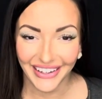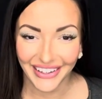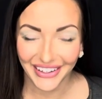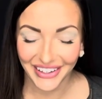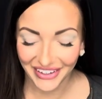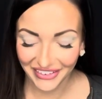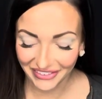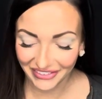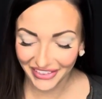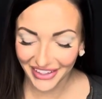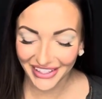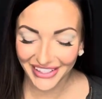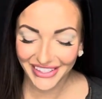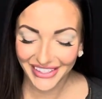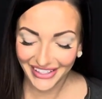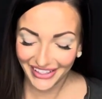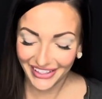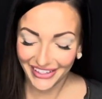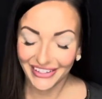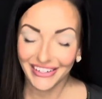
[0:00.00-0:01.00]
of this
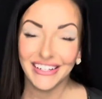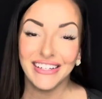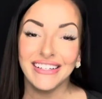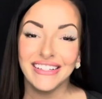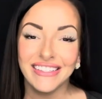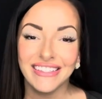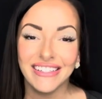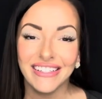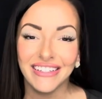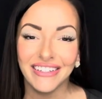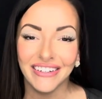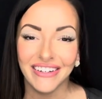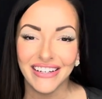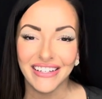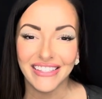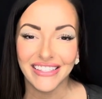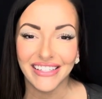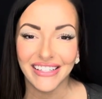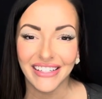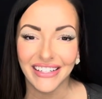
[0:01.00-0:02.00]
crazy,
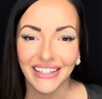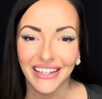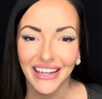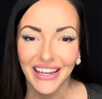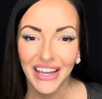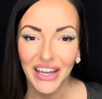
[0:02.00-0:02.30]
crazy